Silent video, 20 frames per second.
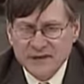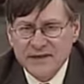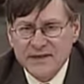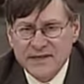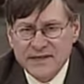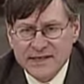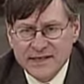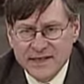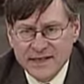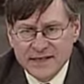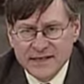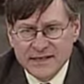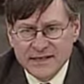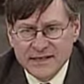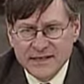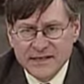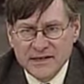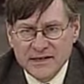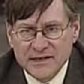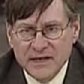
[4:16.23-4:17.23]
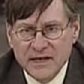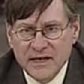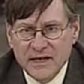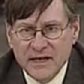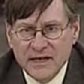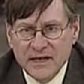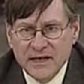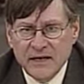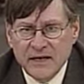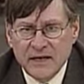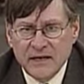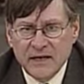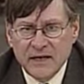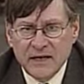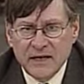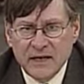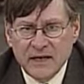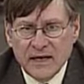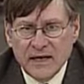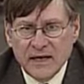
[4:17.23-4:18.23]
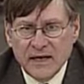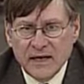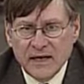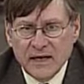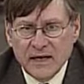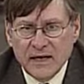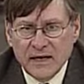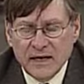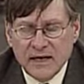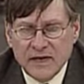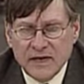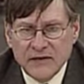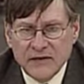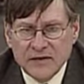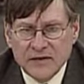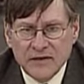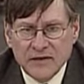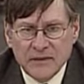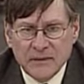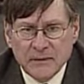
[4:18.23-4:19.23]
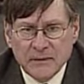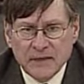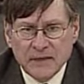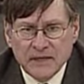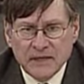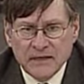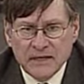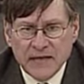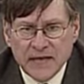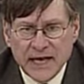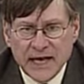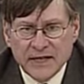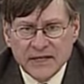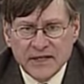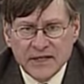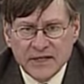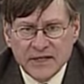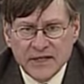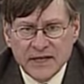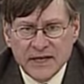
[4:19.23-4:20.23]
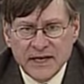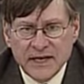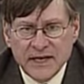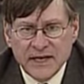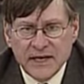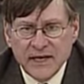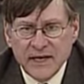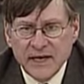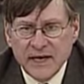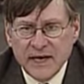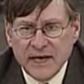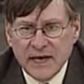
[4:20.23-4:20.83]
of the sexes. Now, I understand that you're probably not going to take action today.